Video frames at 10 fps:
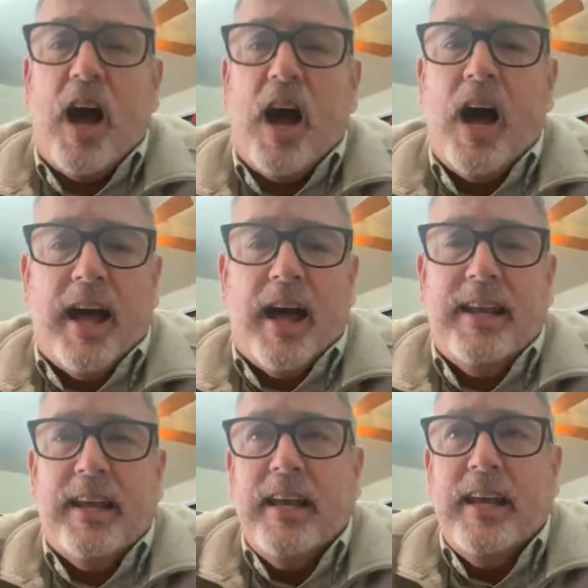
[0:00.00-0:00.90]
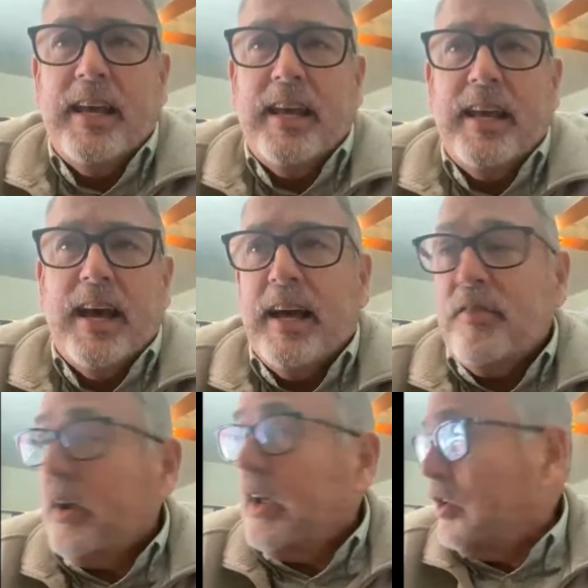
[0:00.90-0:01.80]
very odd,
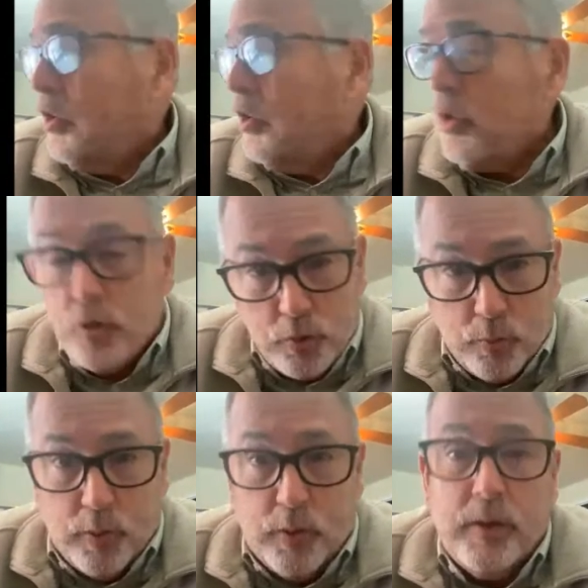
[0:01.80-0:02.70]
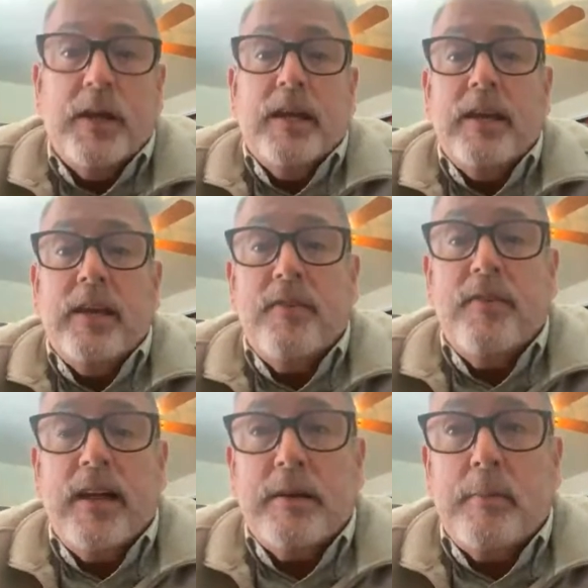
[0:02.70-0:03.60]
uh, very unusual